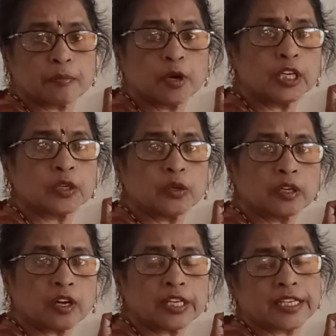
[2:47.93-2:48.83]

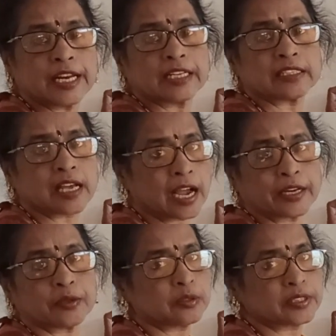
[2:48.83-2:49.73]
molecule contains
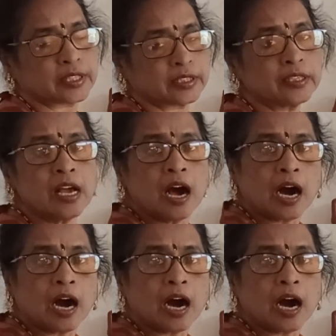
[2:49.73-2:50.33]
hydrogen,